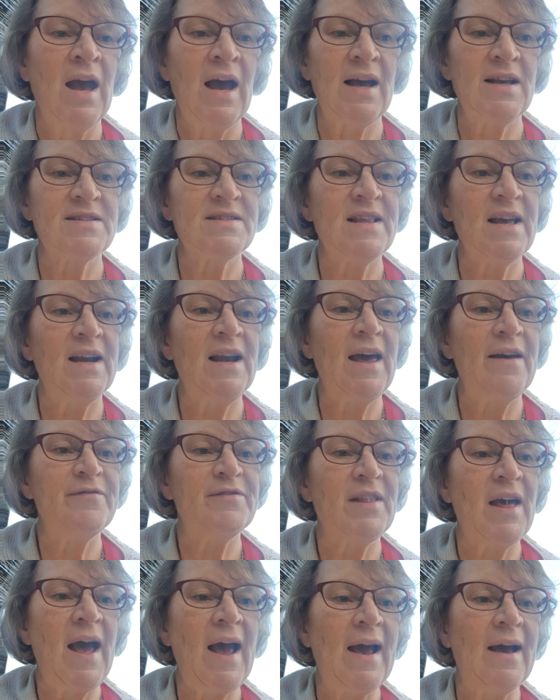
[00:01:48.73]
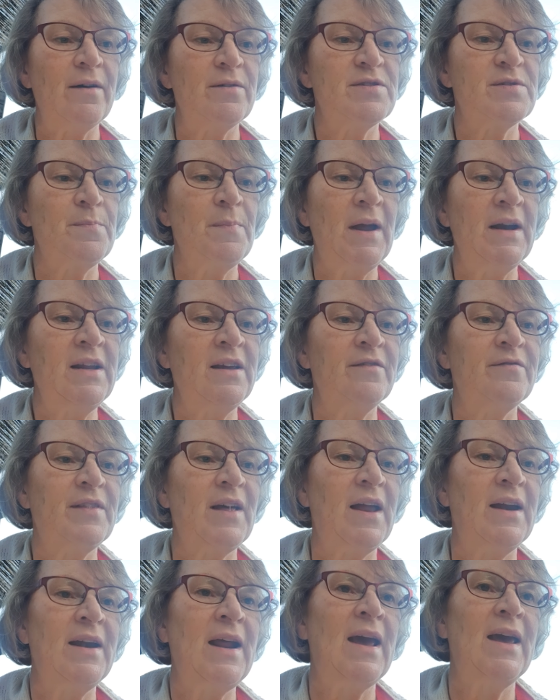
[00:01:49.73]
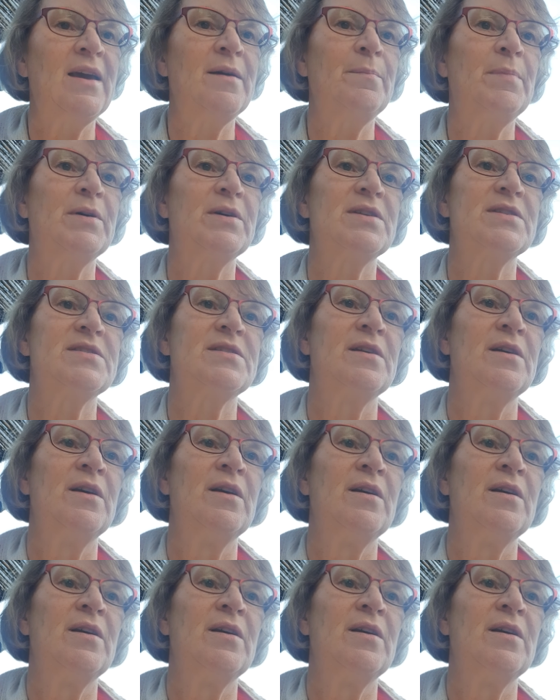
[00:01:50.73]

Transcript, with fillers: As they left the house, many of their neighbours